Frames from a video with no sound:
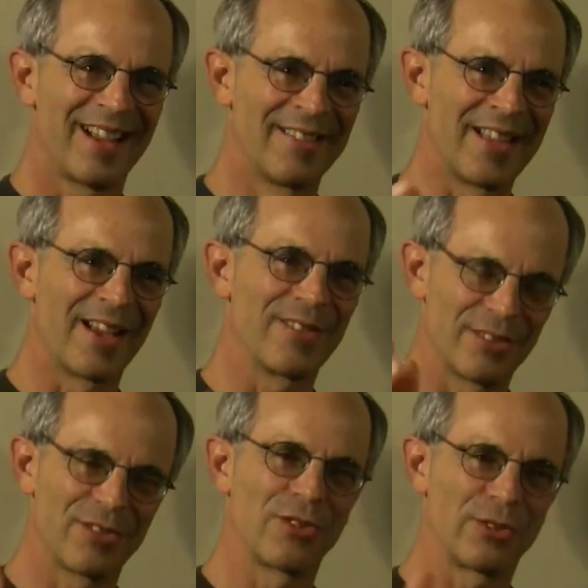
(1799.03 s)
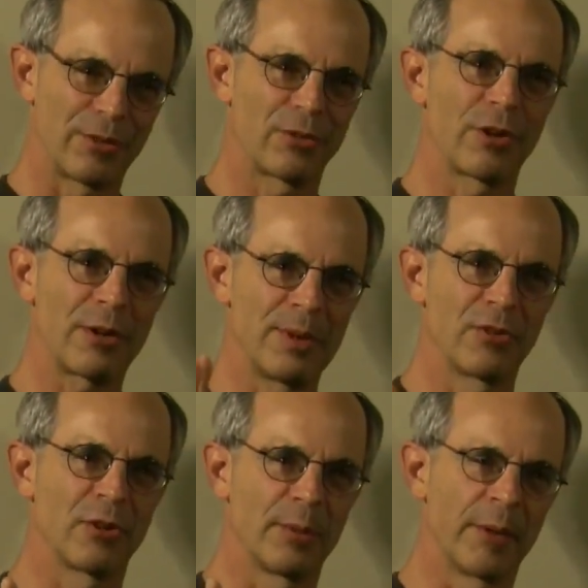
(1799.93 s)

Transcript: And that just sort of struck me in some